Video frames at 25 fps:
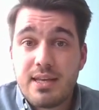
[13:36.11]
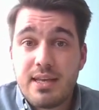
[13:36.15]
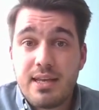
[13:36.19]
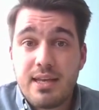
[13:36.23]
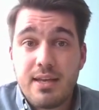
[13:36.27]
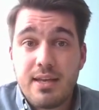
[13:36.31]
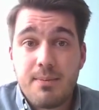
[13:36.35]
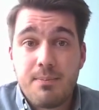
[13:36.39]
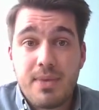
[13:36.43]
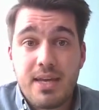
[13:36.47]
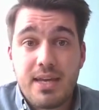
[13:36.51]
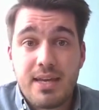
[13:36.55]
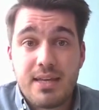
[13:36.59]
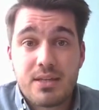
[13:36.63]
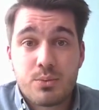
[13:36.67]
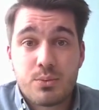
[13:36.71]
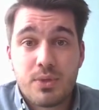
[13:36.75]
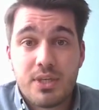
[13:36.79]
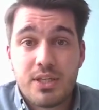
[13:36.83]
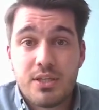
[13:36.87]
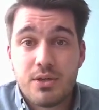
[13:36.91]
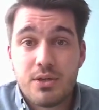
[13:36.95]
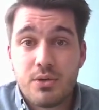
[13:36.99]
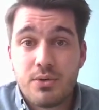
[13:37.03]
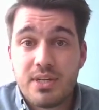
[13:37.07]
as
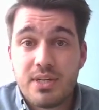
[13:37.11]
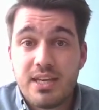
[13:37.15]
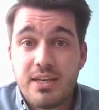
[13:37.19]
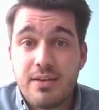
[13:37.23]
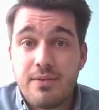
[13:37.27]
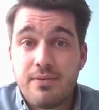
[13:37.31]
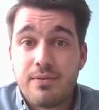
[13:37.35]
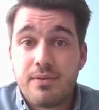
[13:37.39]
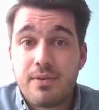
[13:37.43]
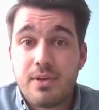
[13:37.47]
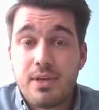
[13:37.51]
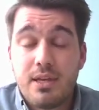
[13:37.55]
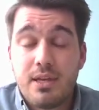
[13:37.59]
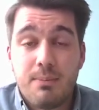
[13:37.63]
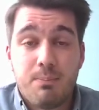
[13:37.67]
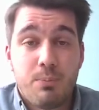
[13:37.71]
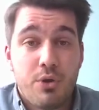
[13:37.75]
we don't have a